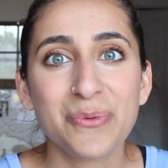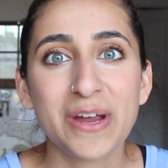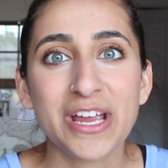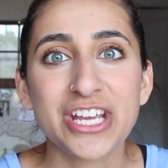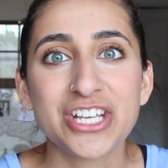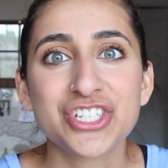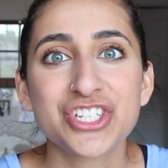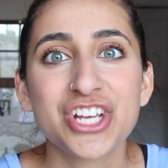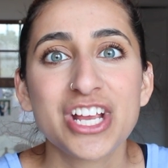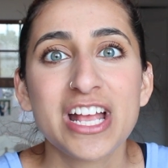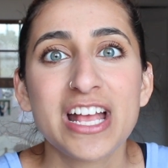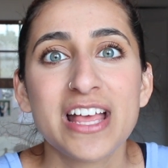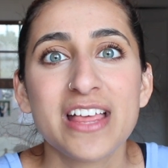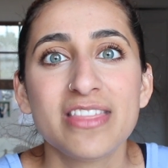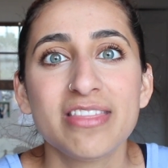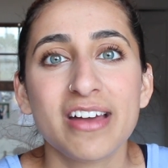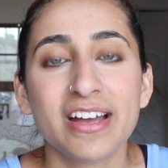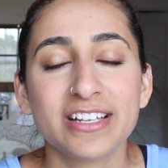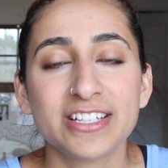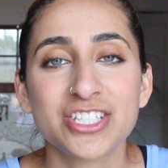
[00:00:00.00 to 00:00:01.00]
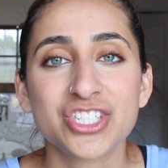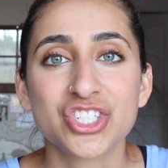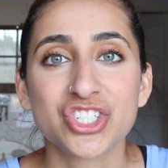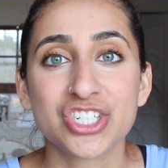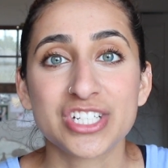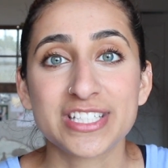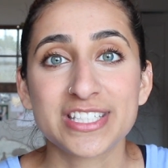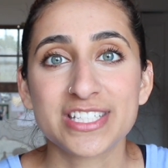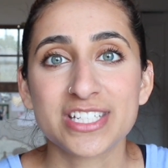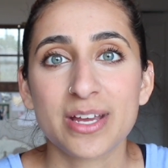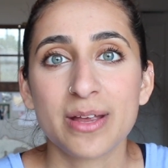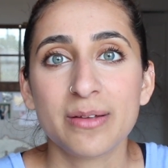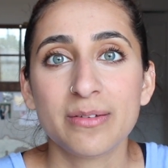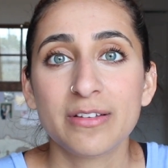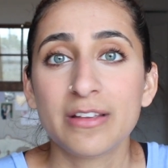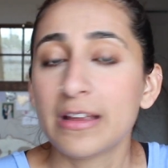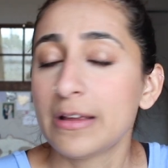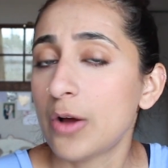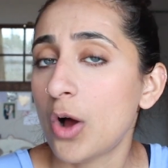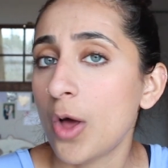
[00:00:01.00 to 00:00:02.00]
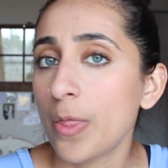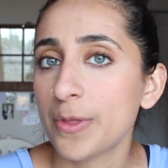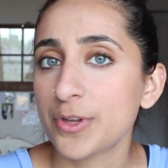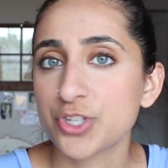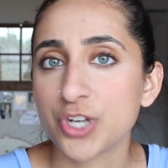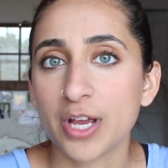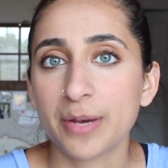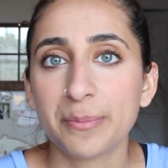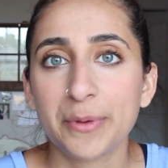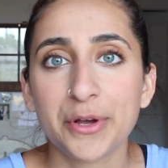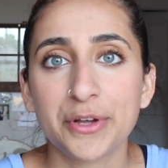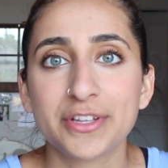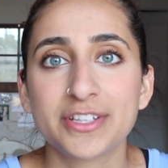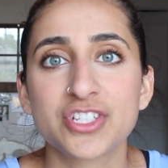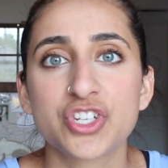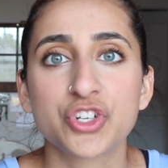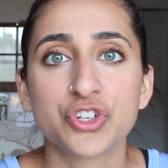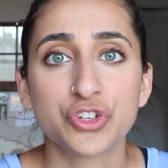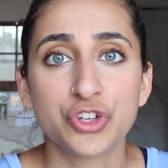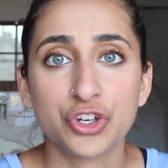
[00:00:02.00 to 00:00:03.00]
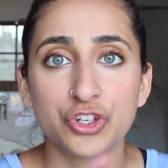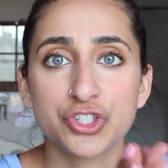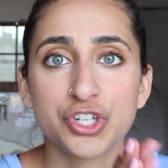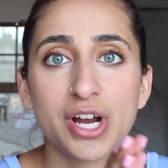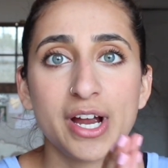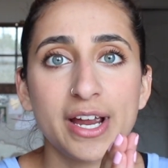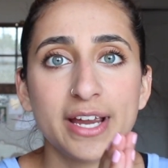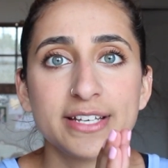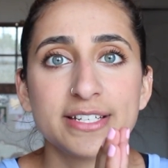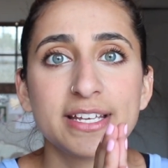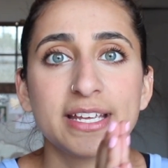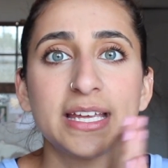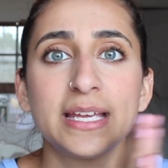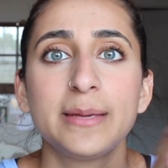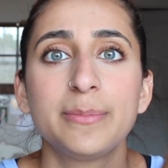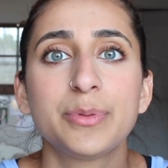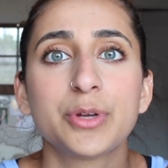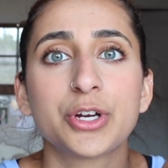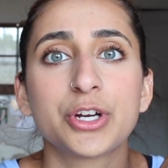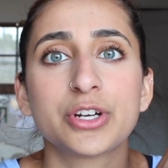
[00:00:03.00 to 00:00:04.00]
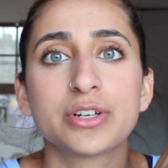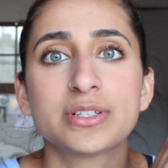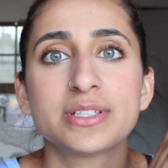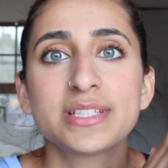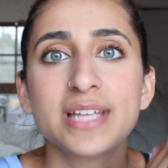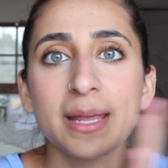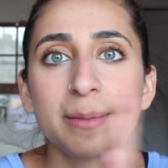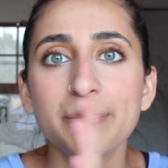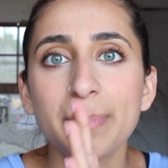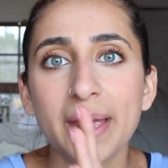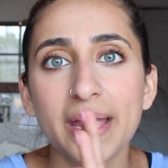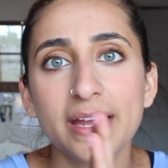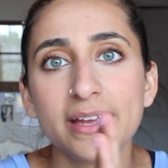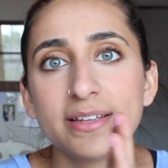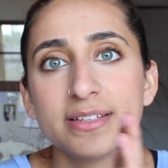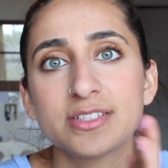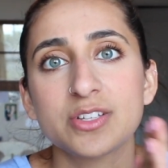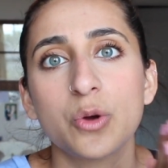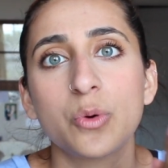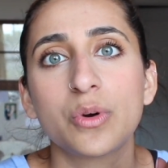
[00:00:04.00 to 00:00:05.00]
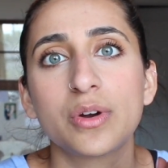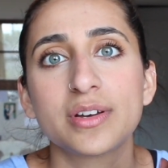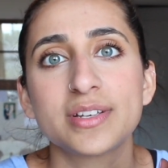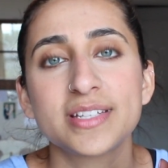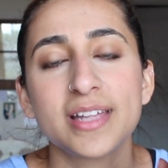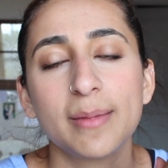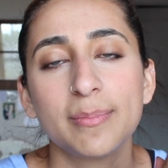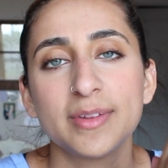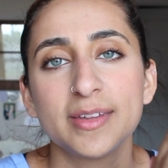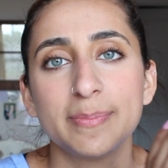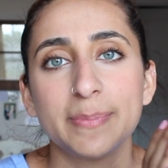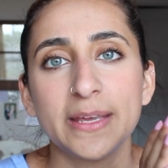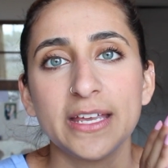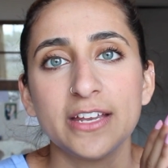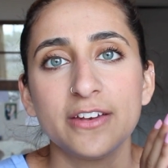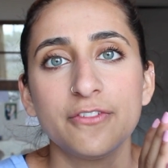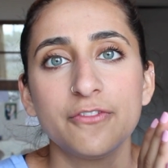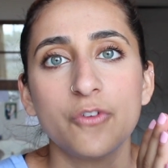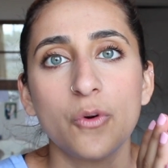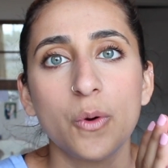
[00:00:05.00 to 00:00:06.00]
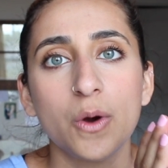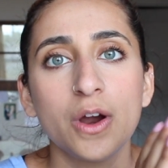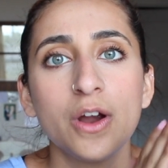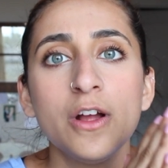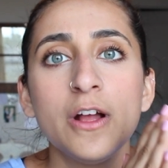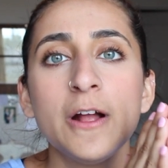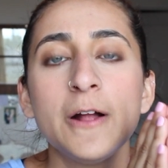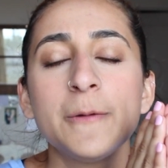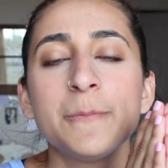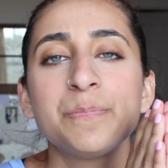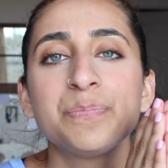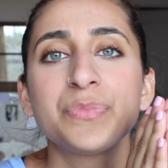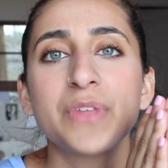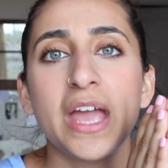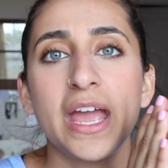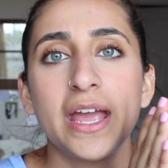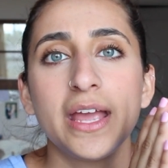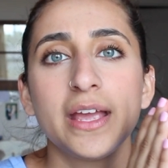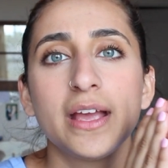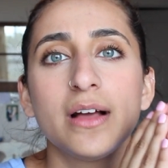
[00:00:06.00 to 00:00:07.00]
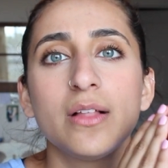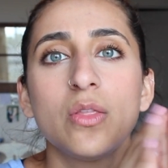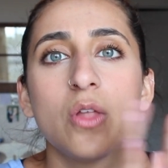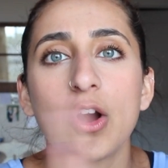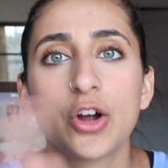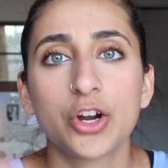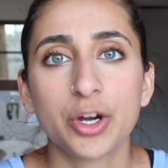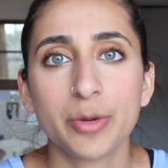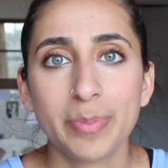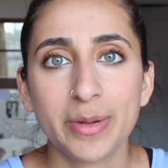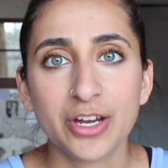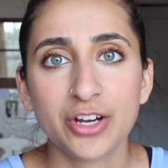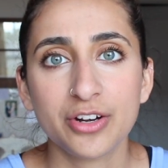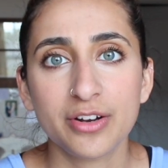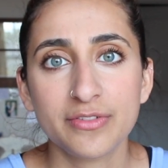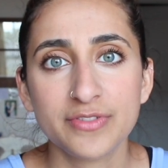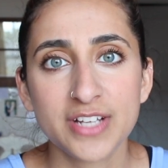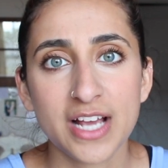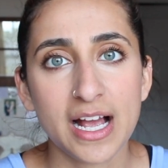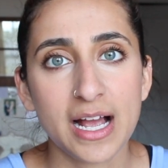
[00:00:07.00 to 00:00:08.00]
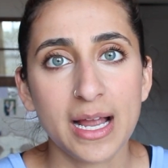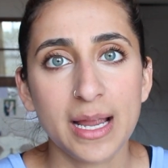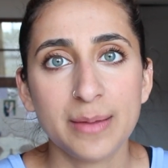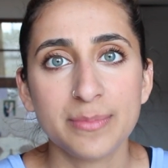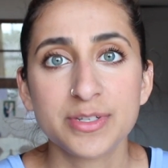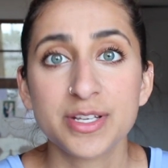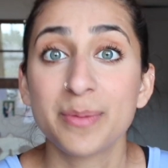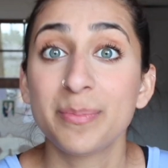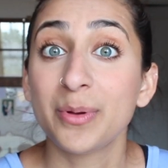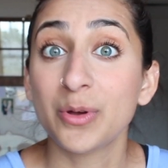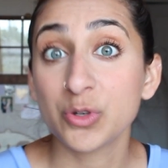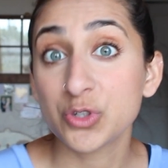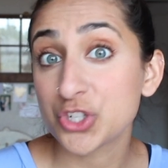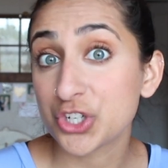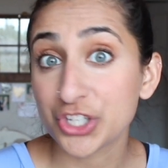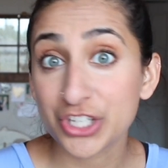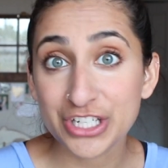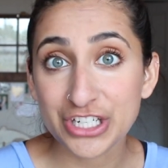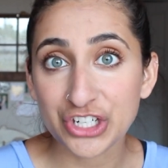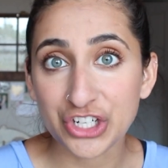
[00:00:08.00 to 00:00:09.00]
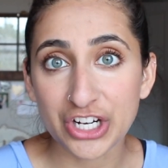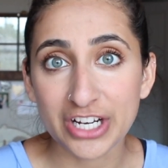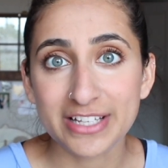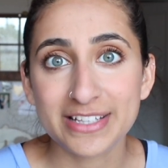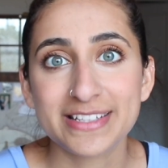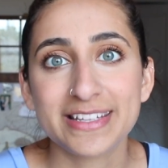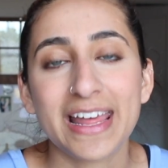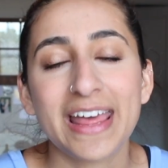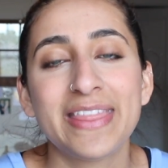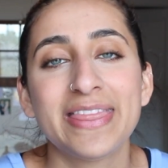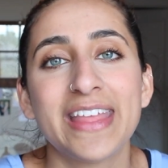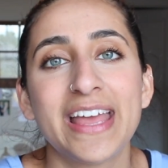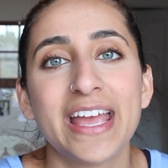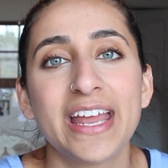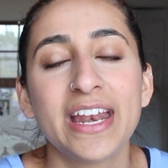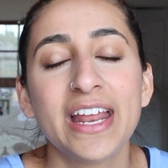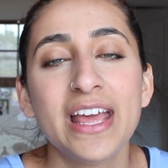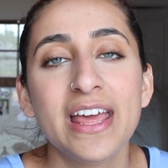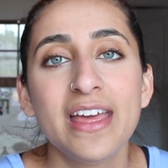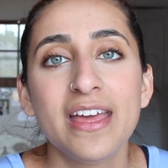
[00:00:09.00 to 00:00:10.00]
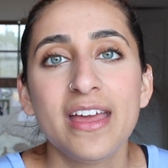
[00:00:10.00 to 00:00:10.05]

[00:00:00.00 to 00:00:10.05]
which that's just on the treadmill, it's, you're trying to keep your same pace or same speed for a longer period of time to build your endurance and then